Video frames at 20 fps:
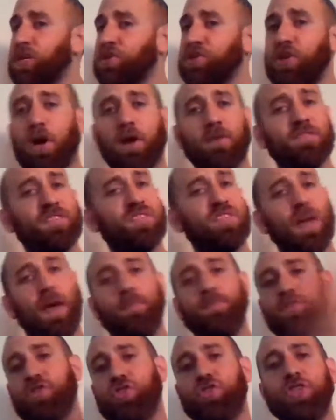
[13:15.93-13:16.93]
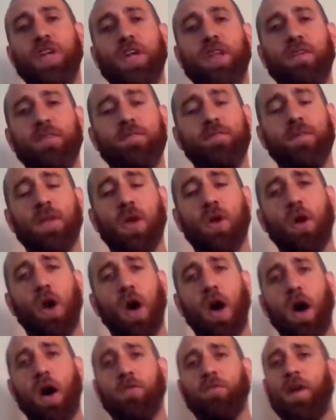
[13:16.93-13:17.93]
Dolph slapped the shit
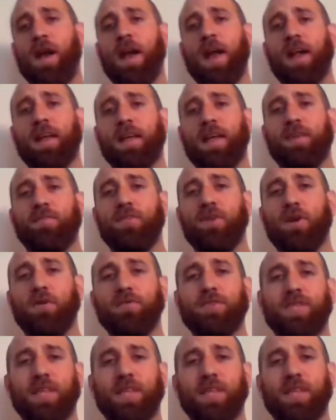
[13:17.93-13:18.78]
right out of Kevin Owens.